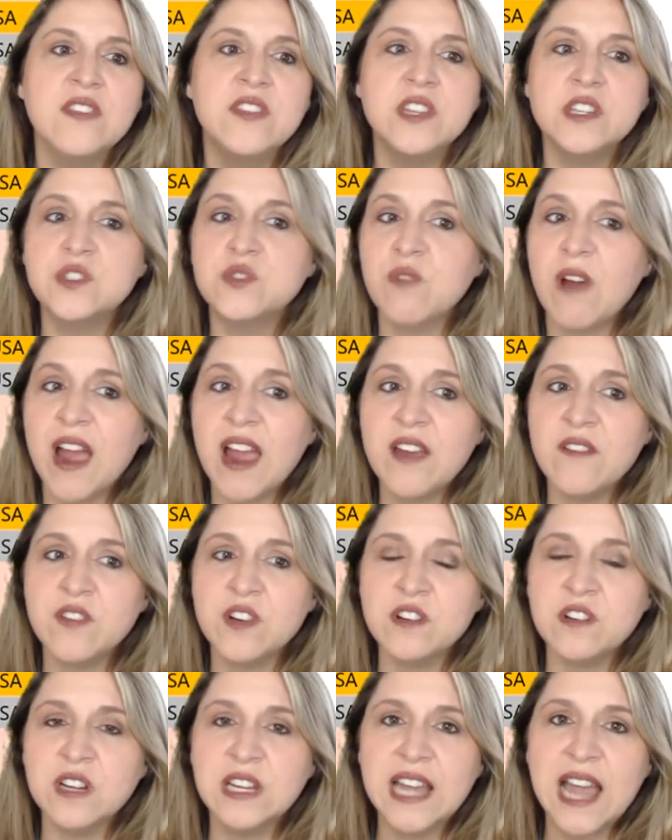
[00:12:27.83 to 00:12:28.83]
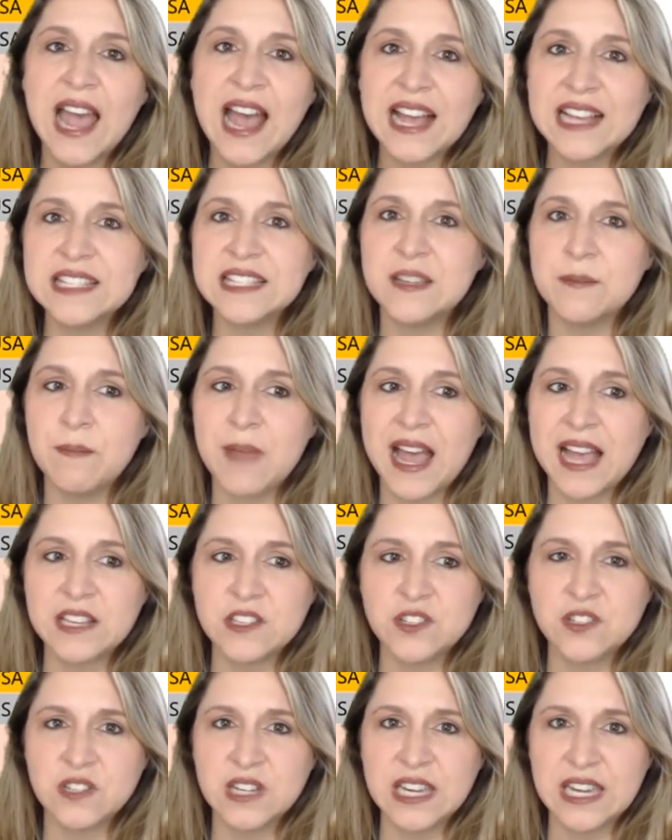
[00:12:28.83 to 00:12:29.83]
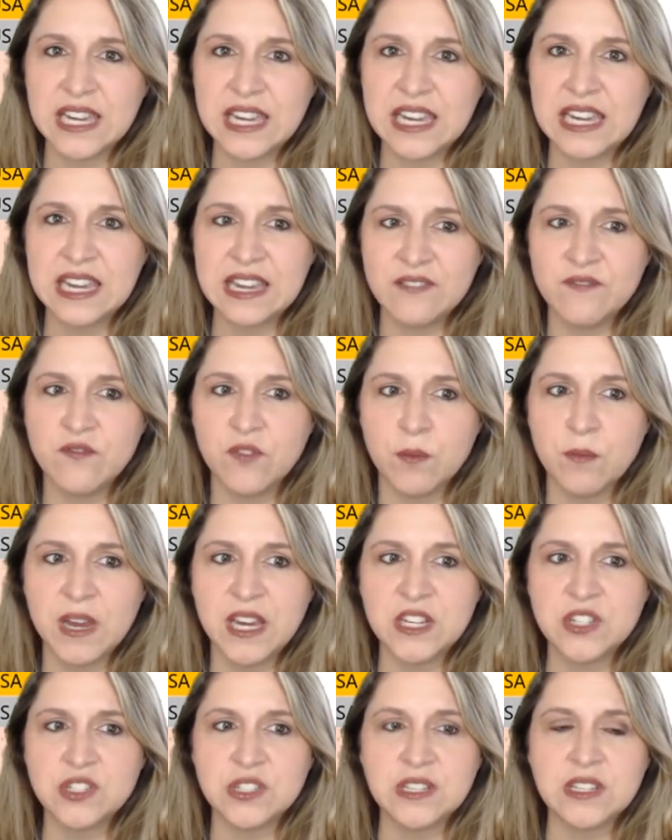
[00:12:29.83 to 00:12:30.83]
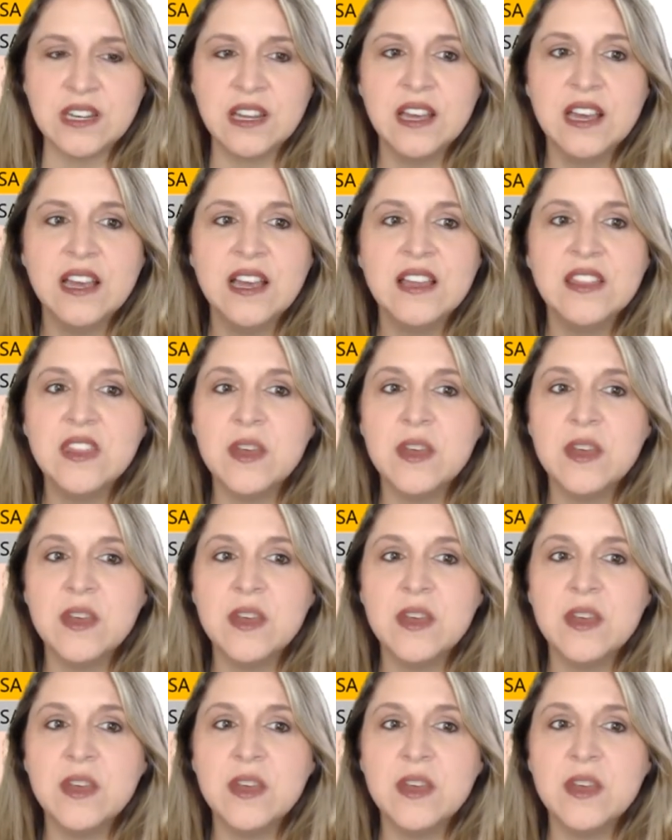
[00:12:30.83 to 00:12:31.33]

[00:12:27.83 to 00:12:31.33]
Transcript: The driver has the master key information.